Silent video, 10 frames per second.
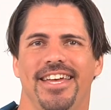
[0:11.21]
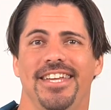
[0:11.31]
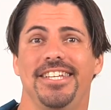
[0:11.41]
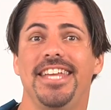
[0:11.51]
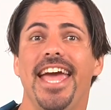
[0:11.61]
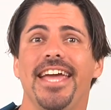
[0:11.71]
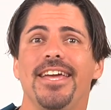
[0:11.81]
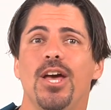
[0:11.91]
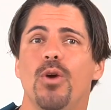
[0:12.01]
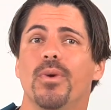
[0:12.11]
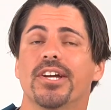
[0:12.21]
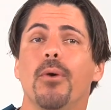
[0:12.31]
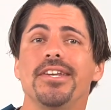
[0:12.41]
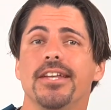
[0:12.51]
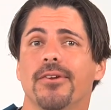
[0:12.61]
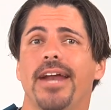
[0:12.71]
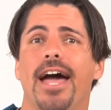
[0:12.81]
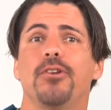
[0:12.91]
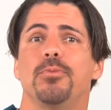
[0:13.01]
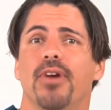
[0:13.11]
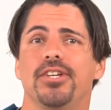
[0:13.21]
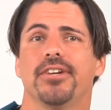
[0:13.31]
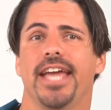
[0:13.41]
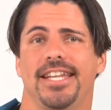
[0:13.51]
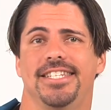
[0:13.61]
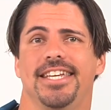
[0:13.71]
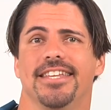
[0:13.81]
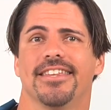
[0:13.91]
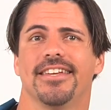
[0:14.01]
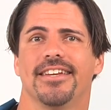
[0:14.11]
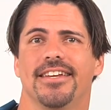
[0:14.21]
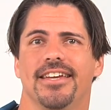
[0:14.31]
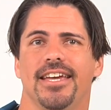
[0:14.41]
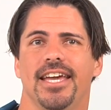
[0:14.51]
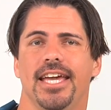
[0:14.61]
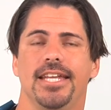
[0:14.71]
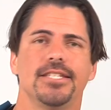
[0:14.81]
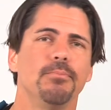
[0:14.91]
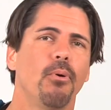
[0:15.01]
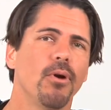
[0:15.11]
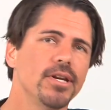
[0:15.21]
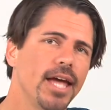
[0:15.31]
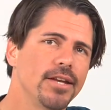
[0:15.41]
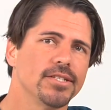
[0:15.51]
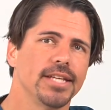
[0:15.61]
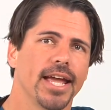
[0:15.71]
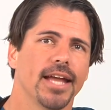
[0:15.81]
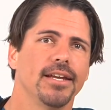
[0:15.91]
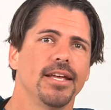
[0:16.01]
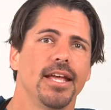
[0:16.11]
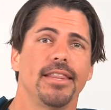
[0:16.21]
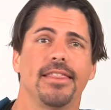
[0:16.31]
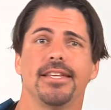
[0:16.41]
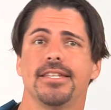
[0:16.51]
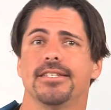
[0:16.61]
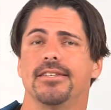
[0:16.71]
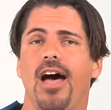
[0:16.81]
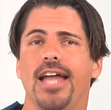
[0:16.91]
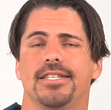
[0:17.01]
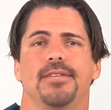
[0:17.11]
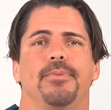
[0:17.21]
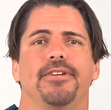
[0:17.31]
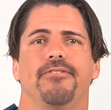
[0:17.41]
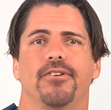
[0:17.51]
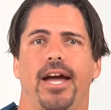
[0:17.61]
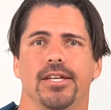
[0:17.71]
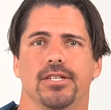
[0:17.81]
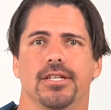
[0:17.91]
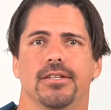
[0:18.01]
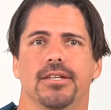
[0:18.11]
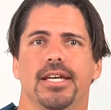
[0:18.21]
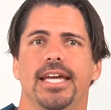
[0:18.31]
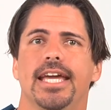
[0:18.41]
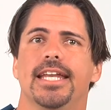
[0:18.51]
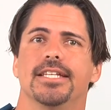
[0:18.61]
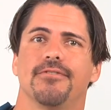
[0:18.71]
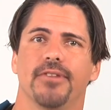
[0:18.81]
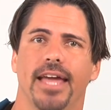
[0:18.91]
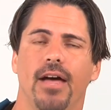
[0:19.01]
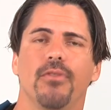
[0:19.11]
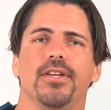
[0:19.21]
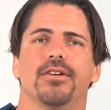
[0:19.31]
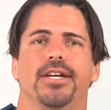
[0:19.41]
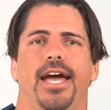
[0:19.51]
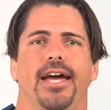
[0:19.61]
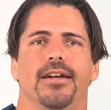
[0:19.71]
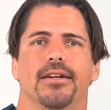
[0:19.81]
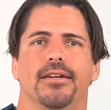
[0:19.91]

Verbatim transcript: Today, we are going to learn how to brush your cat's teeth. It is important to understand that this is not simply for hygiene. It is for the health of your cat.